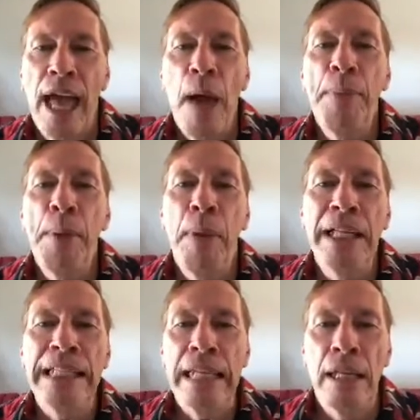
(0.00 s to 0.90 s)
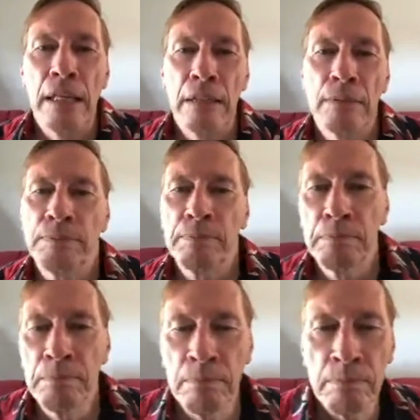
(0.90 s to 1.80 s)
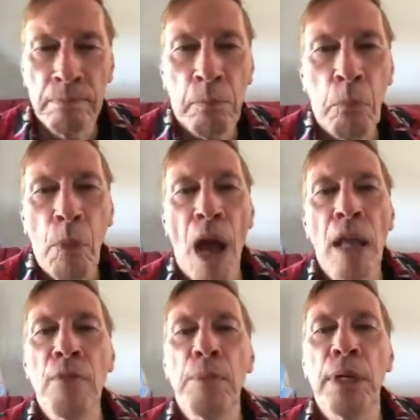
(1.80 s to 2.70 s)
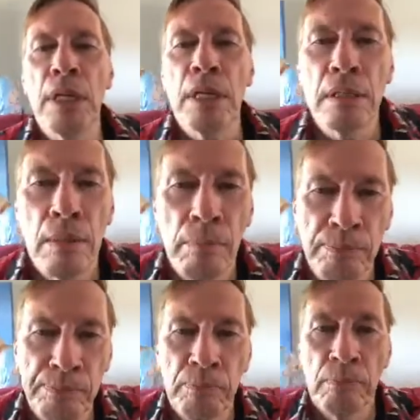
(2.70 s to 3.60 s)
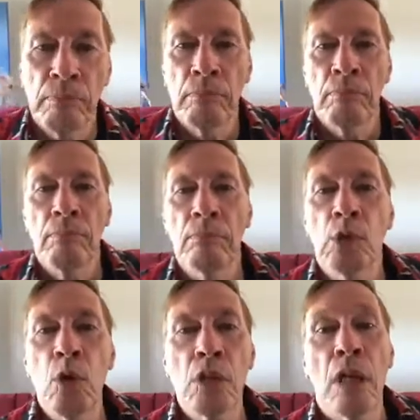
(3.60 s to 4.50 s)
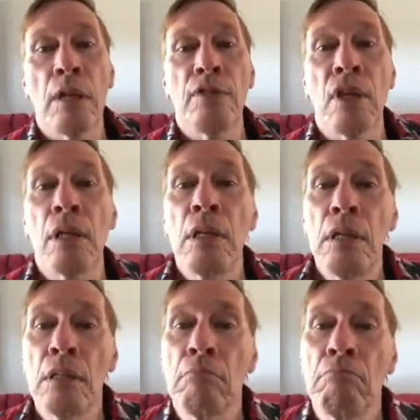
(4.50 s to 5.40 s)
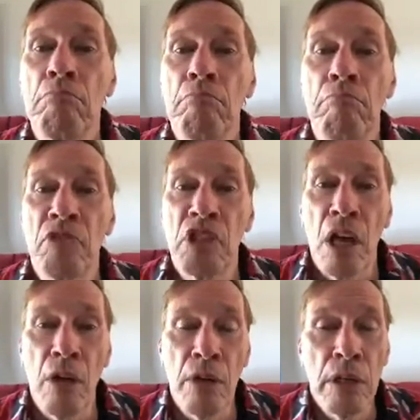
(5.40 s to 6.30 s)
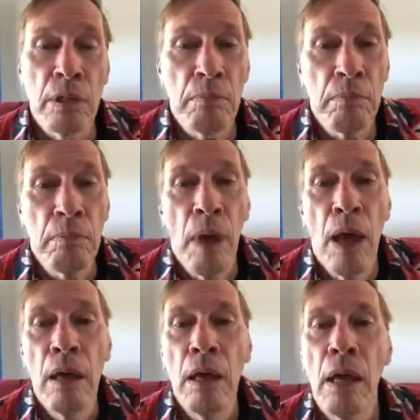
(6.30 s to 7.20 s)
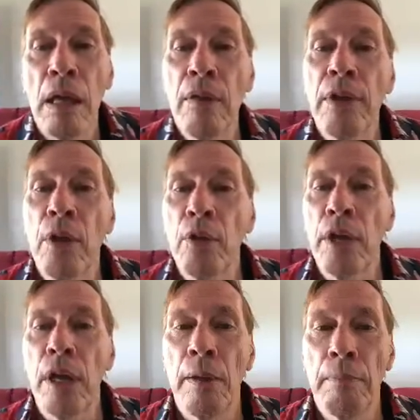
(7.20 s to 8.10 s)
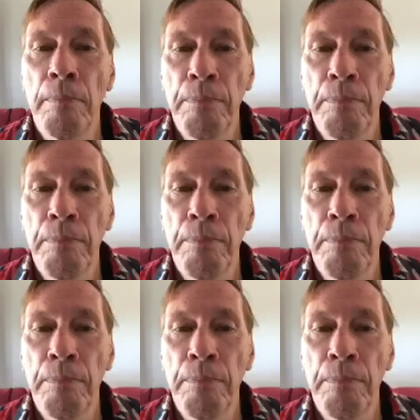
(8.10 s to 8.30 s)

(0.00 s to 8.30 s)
Happy Monday. I love Mondays. Of course, I love Sundays, Saturdays, and every other day.